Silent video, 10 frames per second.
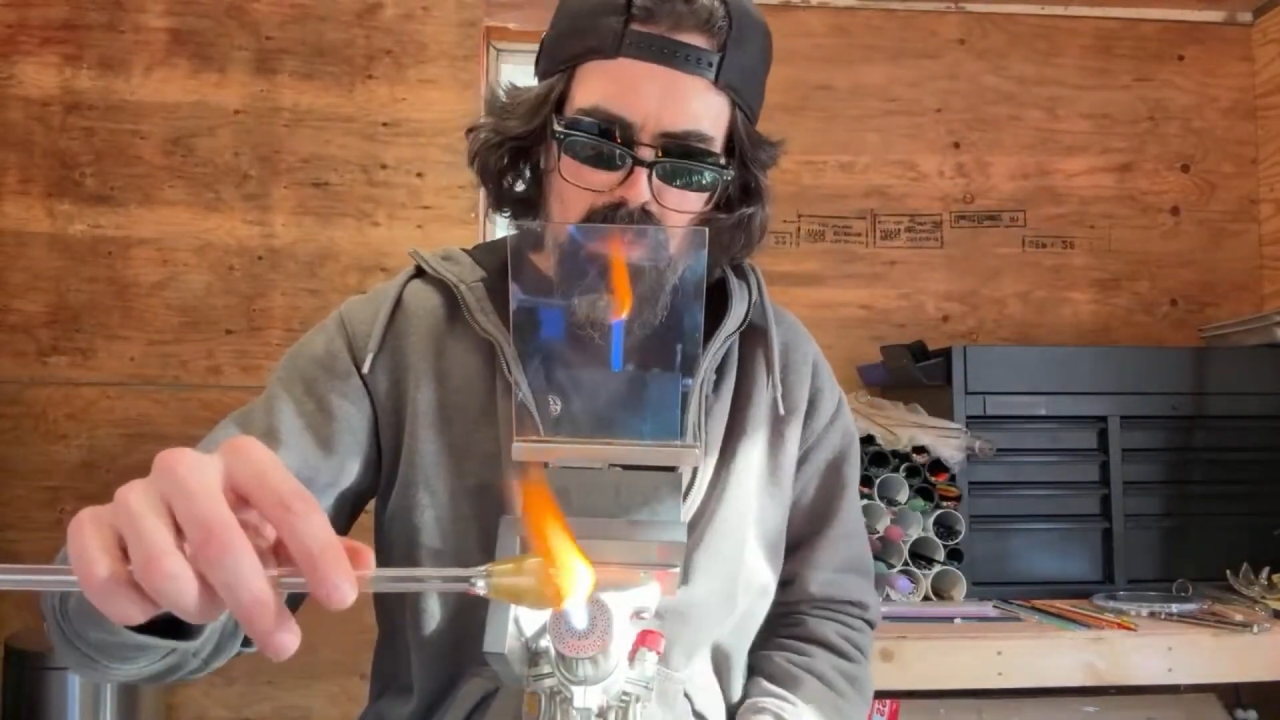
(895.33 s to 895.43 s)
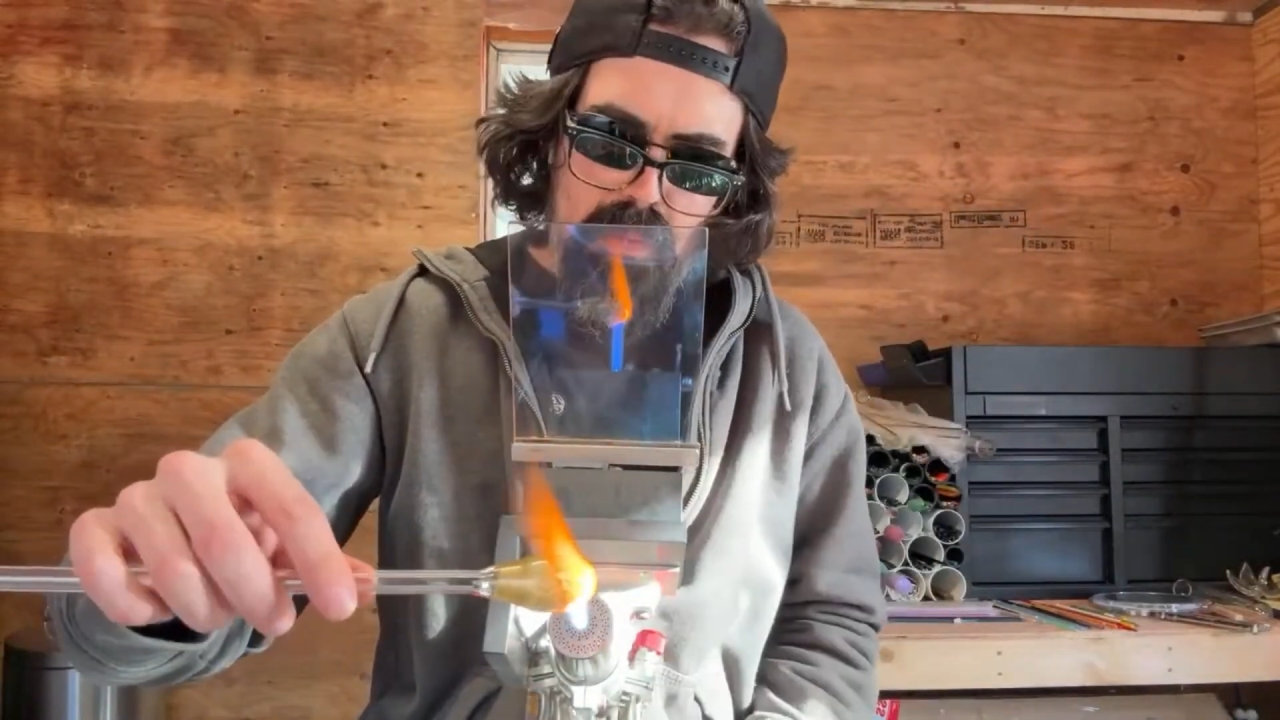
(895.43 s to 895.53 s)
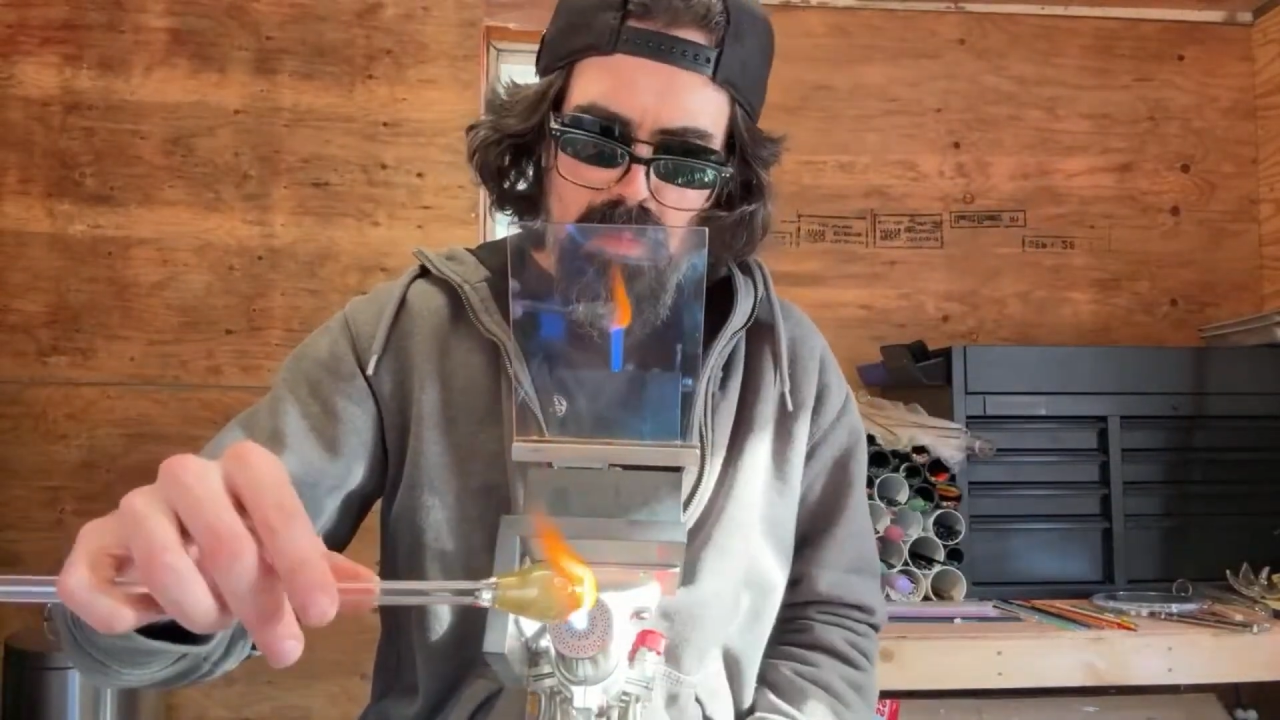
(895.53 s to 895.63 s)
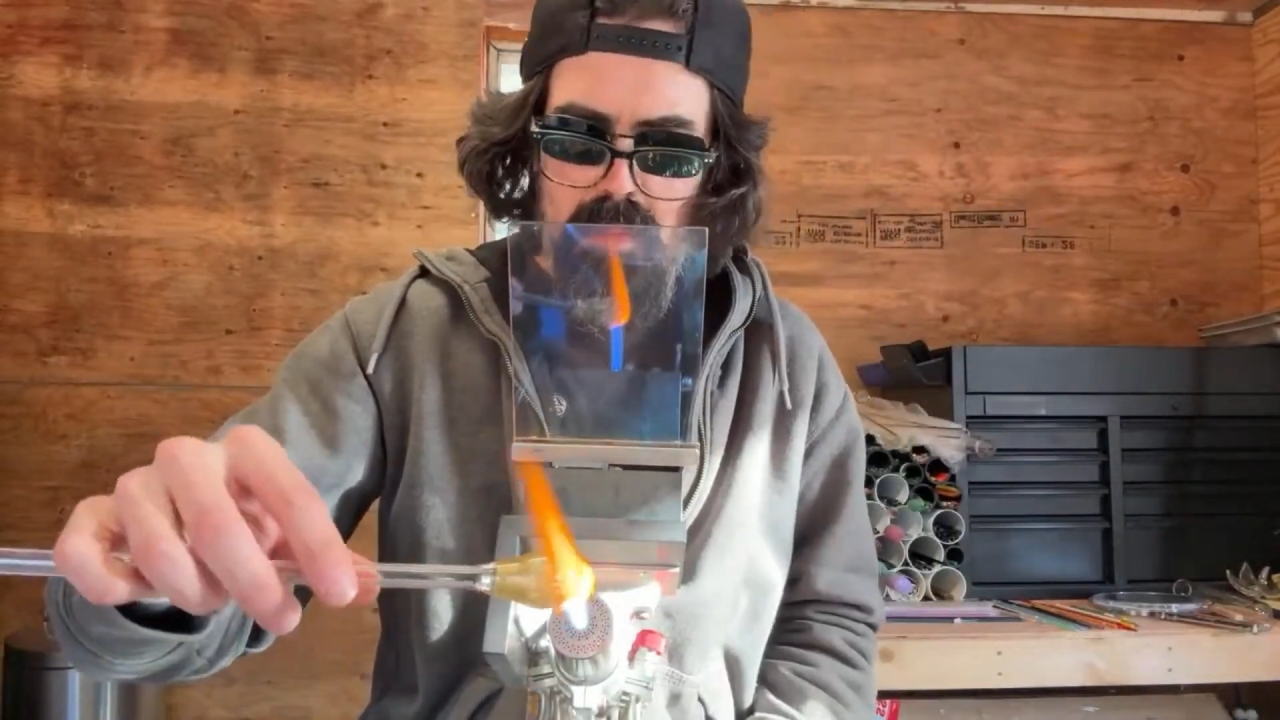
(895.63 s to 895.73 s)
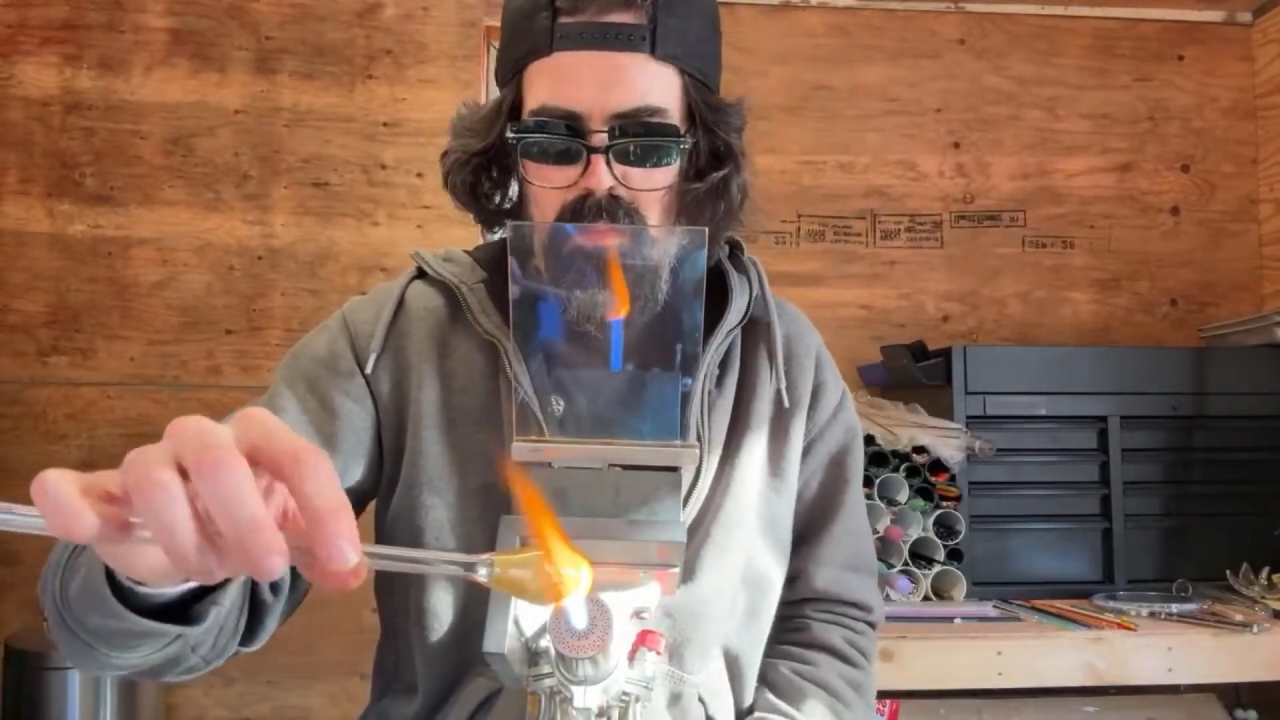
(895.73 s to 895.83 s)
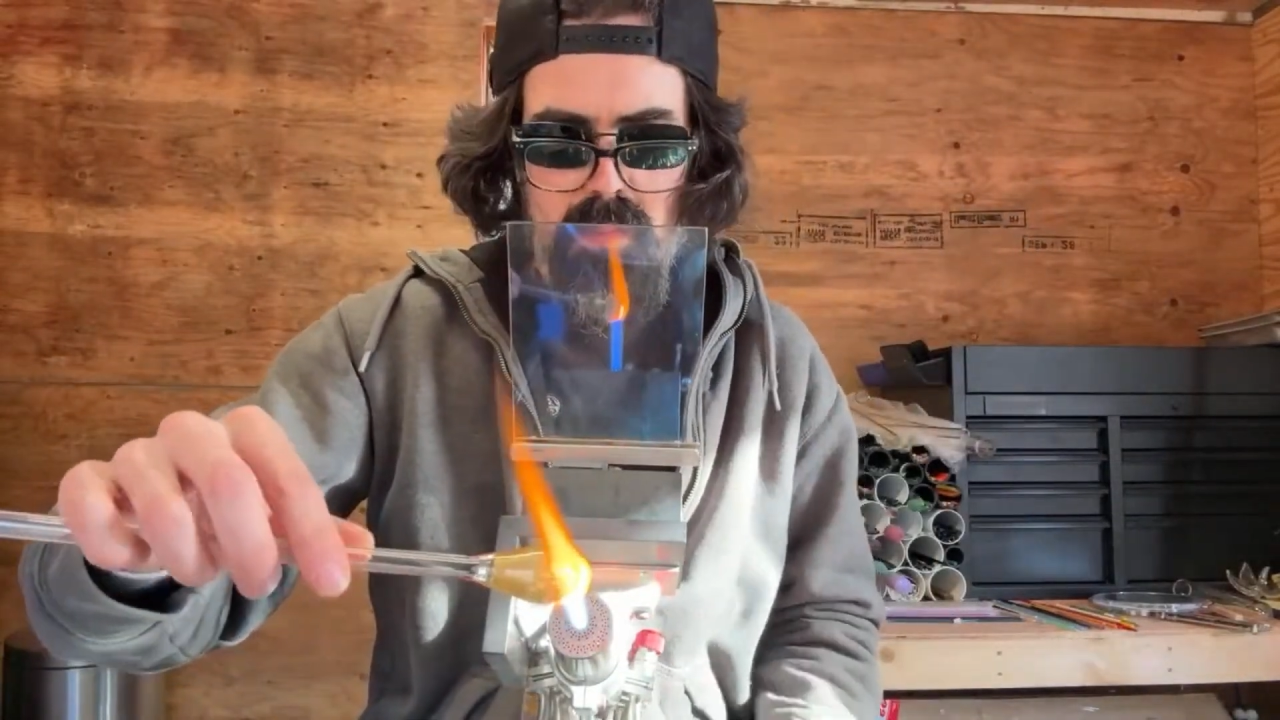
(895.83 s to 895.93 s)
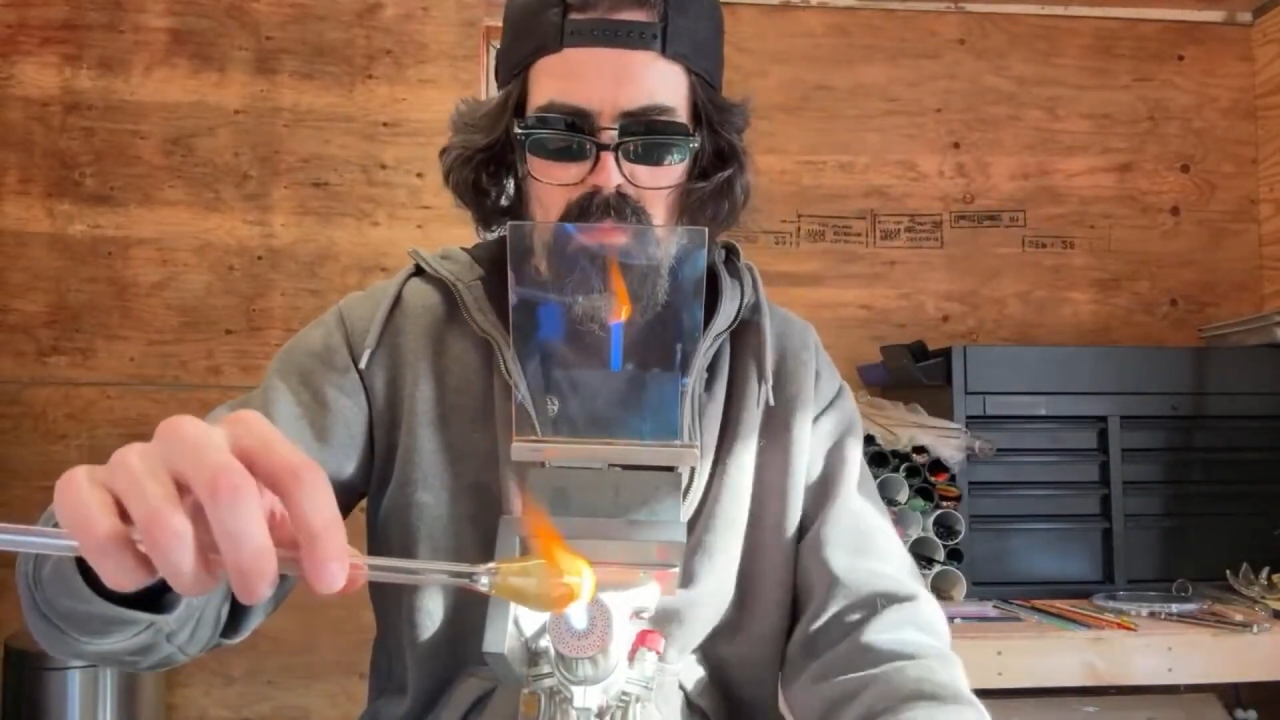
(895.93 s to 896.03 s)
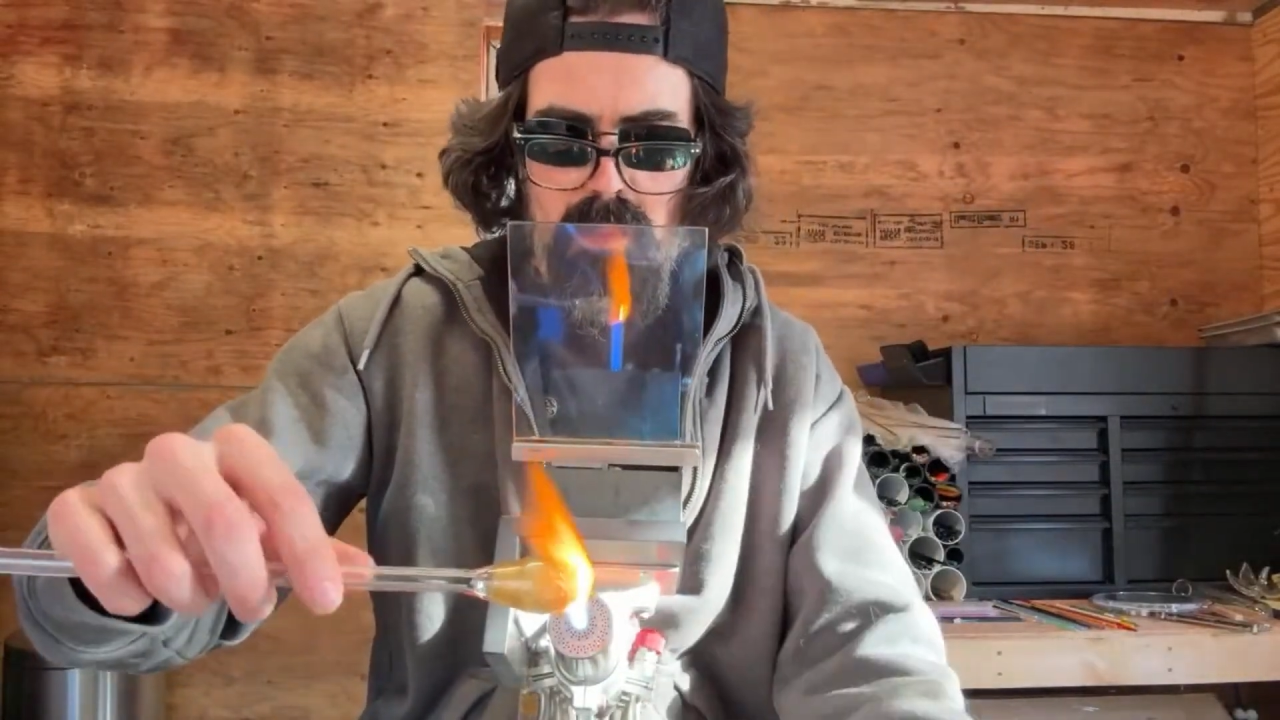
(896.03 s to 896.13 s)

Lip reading: reamer and